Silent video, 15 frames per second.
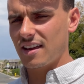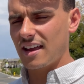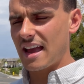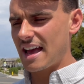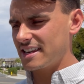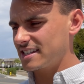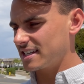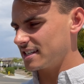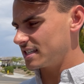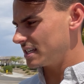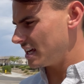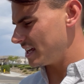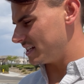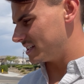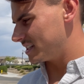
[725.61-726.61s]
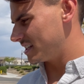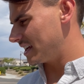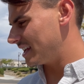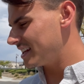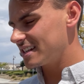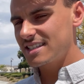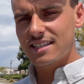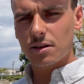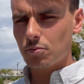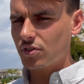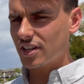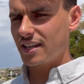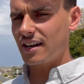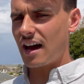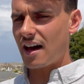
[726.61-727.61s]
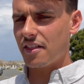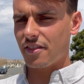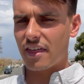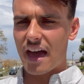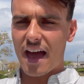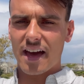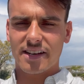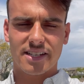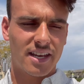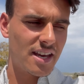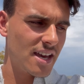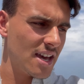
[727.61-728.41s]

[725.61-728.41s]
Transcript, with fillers: as it sits, and it's simply not that.